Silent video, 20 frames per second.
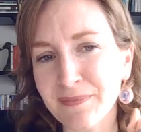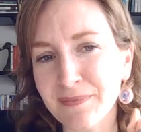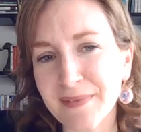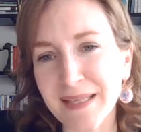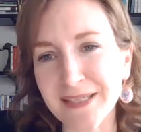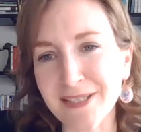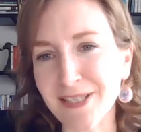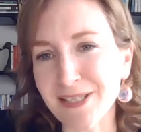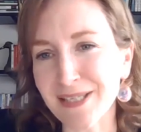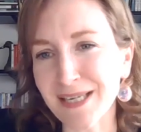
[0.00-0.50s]

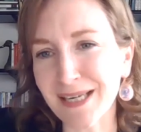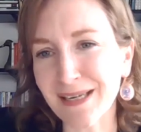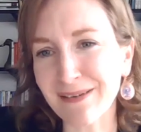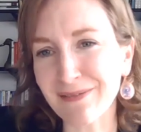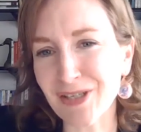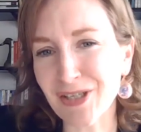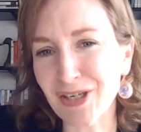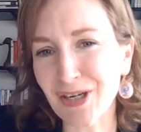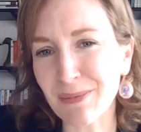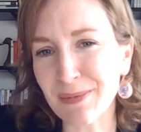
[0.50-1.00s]
that just kind of
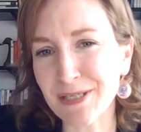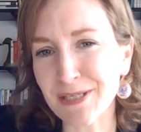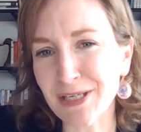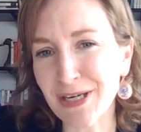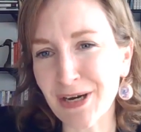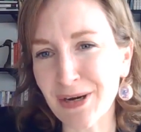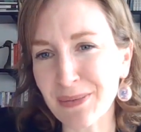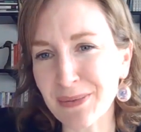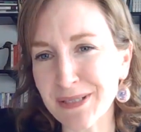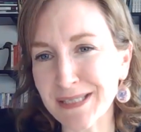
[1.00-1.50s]
determined
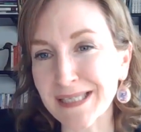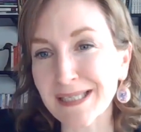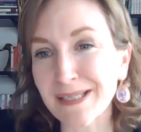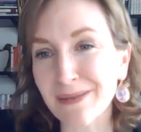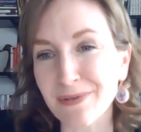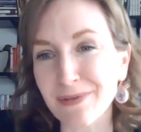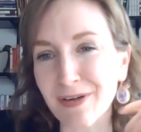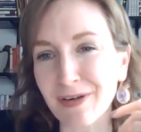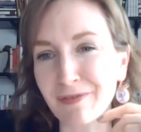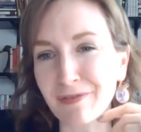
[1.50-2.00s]
how it was seen. It
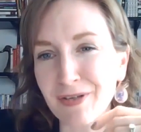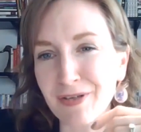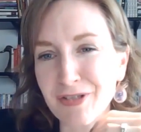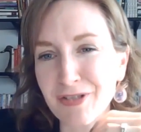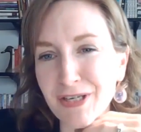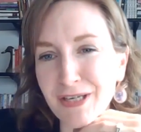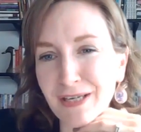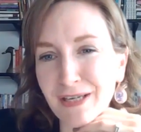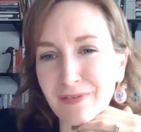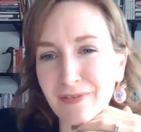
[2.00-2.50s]
was very
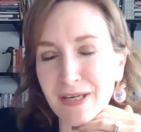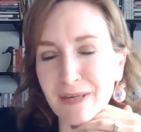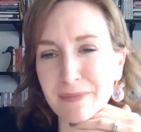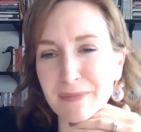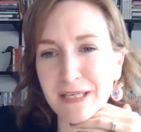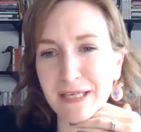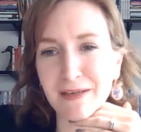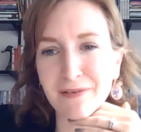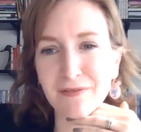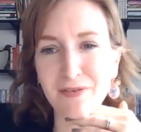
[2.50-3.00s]
frustrating, very
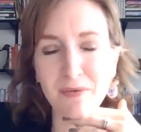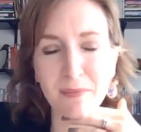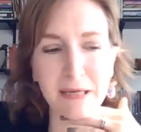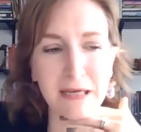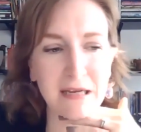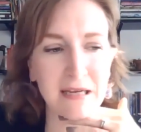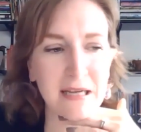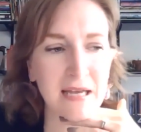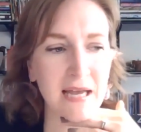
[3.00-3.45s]
upsetting for me.